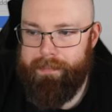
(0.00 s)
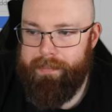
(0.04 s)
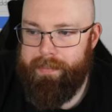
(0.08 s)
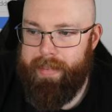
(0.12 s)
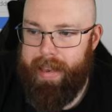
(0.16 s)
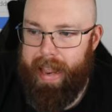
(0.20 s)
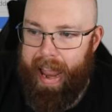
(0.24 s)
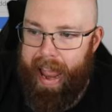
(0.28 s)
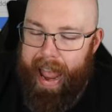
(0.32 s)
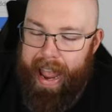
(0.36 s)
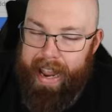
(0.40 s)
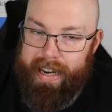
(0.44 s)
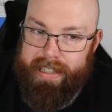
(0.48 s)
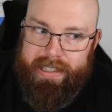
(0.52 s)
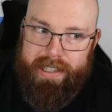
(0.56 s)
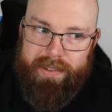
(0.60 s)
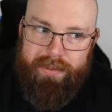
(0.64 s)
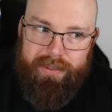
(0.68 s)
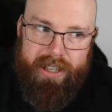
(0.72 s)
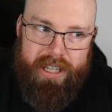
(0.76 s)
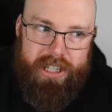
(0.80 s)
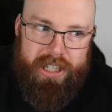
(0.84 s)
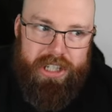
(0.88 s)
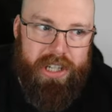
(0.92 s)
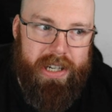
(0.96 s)

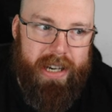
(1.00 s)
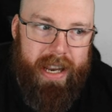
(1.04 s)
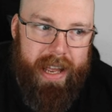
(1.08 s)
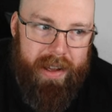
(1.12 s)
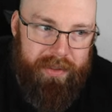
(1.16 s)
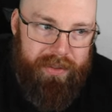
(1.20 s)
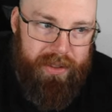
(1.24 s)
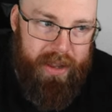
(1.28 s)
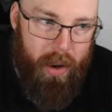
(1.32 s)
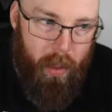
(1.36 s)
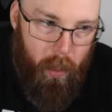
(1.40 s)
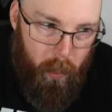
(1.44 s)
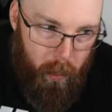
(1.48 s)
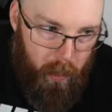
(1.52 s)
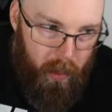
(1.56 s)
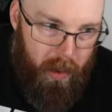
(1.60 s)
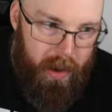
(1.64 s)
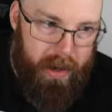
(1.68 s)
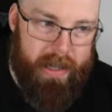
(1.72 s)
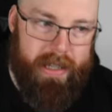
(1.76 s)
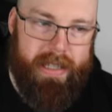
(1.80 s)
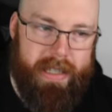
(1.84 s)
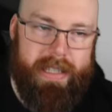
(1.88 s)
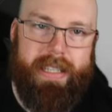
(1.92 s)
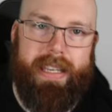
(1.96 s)
Activision, if there
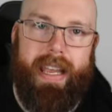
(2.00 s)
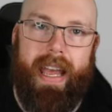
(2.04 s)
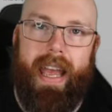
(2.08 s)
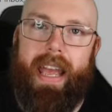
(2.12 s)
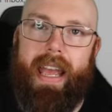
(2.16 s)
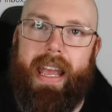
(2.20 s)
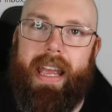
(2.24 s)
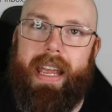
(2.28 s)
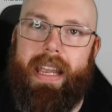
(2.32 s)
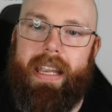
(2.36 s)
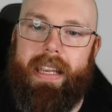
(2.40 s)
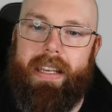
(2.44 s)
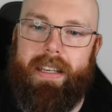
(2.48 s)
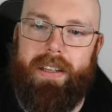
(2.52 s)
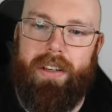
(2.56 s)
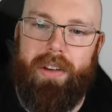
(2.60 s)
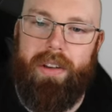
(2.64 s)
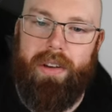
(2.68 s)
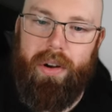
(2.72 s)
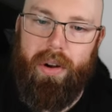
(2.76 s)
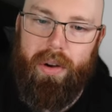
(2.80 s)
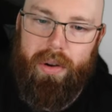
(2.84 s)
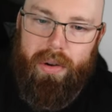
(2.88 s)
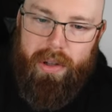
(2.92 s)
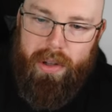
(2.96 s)
was a you
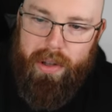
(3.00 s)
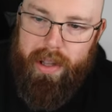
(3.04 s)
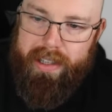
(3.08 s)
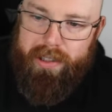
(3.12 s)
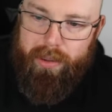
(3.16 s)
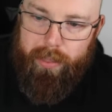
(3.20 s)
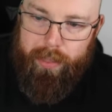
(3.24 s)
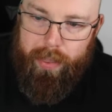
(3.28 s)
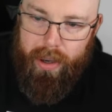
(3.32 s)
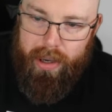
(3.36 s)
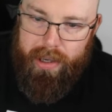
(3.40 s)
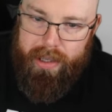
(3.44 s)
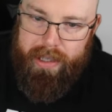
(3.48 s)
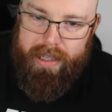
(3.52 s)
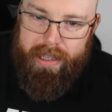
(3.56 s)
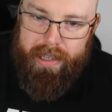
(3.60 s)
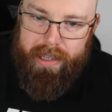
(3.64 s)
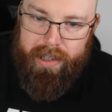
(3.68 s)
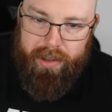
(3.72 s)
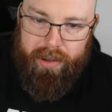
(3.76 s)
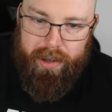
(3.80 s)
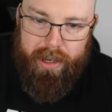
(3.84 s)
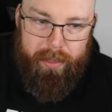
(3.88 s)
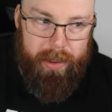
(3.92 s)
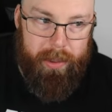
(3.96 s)
know collective bargaining
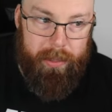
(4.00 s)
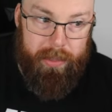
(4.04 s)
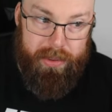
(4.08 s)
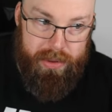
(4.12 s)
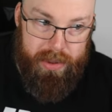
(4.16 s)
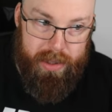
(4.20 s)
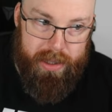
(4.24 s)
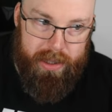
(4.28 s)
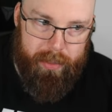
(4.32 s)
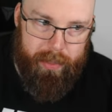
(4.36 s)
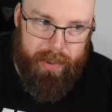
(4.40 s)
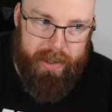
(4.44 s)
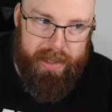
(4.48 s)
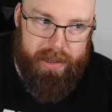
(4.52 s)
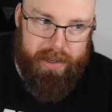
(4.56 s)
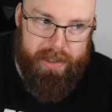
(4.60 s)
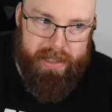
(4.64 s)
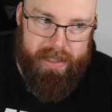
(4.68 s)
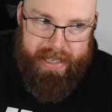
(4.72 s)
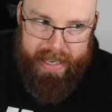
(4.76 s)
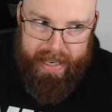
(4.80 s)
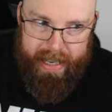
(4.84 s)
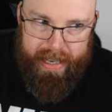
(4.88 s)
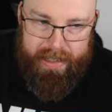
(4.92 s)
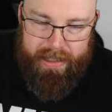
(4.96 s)
agreement between the players
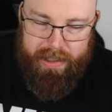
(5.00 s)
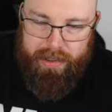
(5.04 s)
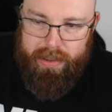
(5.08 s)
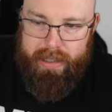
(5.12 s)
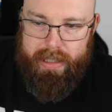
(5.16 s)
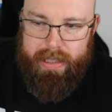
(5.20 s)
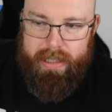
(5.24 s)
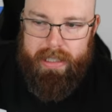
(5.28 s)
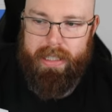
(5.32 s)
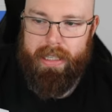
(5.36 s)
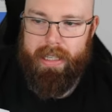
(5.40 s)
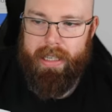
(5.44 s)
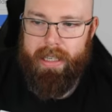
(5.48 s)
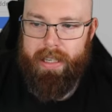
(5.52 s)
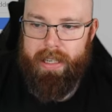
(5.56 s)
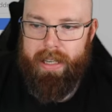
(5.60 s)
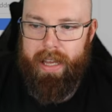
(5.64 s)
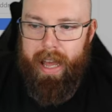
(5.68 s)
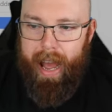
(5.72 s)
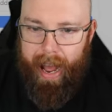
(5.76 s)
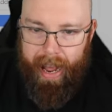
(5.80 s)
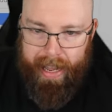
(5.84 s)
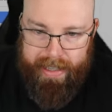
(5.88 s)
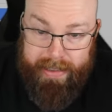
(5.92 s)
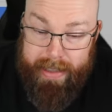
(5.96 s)
and the league,
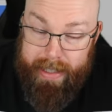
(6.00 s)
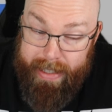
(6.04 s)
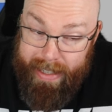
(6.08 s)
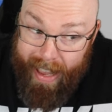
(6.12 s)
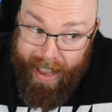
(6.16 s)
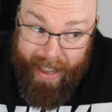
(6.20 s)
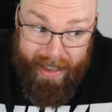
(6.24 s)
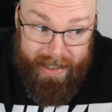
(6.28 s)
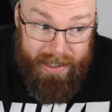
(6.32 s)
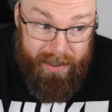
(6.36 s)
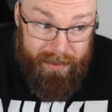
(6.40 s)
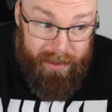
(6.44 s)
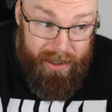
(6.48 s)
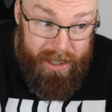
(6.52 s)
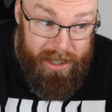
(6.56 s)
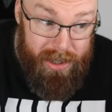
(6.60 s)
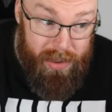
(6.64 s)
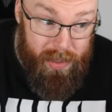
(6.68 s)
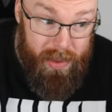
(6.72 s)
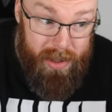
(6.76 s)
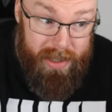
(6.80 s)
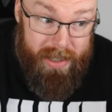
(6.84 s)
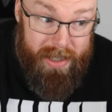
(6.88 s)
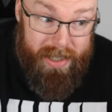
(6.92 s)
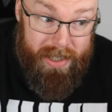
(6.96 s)
I think Activision
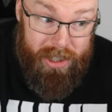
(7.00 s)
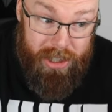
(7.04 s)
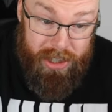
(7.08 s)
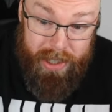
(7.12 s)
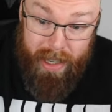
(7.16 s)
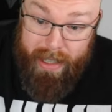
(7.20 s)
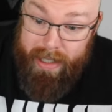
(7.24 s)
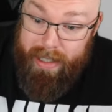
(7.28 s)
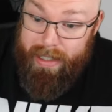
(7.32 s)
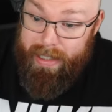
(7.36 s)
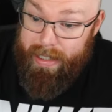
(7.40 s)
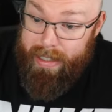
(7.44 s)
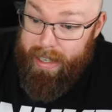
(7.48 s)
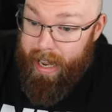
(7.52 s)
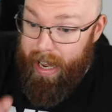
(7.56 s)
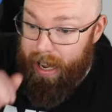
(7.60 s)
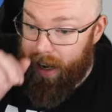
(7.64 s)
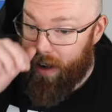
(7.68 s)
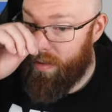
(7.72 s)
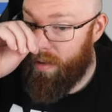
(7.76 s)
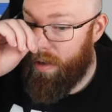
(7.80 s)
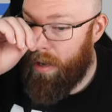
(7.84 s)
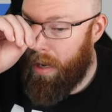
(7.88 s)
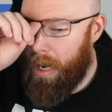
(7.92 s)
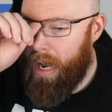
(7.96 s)
would shut it down
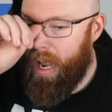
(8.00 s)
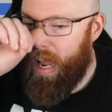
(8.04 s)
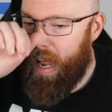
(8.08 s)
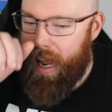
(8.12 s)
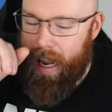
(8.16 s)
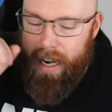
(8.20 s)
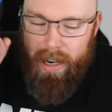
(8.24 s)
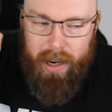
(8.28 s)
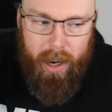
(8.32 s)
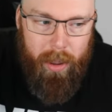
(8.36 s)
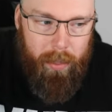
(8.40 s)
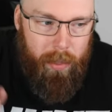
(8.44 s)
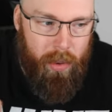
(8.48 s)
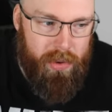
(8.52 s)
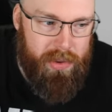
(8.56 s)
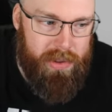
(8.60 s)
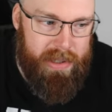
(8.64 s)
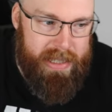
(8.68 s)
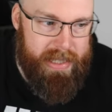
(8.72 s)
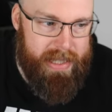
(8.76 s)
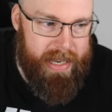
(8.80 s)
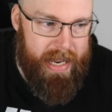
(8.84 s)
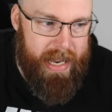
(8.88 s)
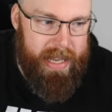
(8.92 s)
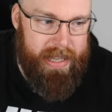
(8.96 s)
and I'm only
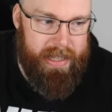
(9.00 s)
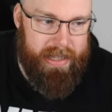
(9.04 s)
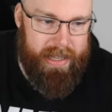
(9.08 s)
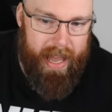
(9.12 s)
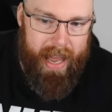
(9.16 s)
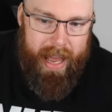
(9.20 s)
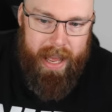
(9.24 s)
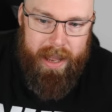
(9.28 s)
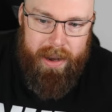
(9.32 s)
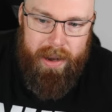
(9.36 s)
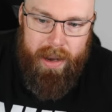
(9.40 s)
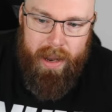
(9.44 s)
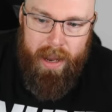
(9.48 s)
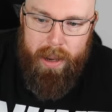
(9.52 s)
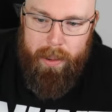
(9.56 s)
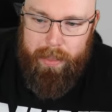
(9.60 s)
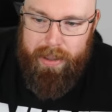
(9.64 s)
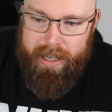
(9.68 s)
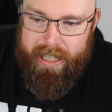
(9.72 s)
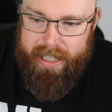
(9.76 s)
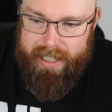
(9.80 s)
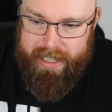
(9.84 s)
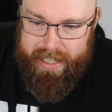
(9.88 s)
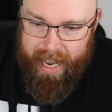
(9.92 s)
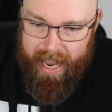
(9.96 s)
saying that
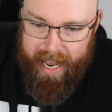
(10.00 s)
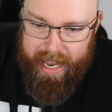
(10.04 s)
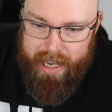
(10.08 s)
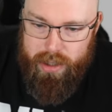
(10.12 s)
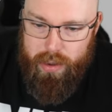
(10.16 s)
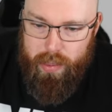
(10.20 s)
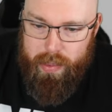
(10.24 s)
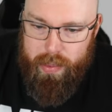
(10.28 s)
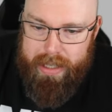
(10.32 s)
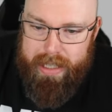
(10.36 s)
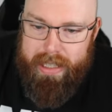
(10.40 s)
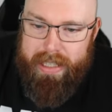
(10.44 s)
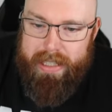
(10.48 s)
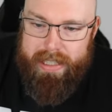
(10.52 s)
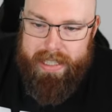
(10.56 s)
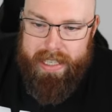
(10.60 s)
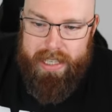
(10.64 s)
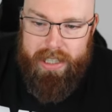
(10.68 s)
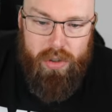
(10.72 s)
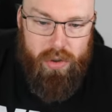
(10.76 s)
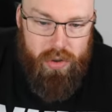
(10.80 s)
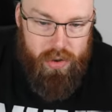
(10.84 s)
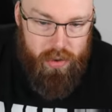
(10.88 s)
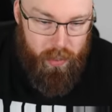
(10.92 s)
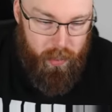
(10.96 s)
because as we
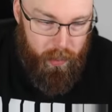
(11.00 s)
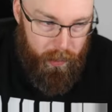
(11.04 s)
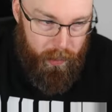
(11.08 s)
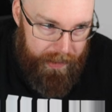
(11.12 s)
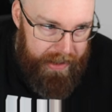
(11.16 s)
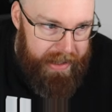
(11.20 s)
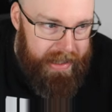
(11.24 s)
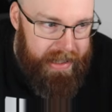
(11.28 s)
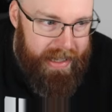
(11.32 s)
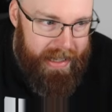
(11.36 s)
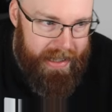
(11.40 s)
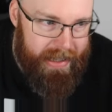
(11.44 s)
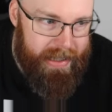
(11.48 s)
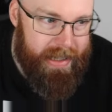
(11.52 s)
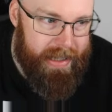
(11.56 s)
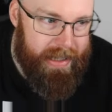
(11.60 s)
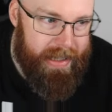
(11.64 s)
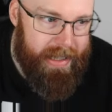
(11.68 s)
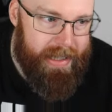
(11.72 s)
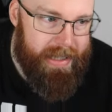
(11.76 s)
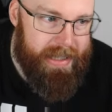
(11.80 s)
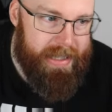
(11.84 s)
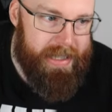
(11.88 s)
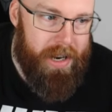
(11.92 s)
continue to read into this,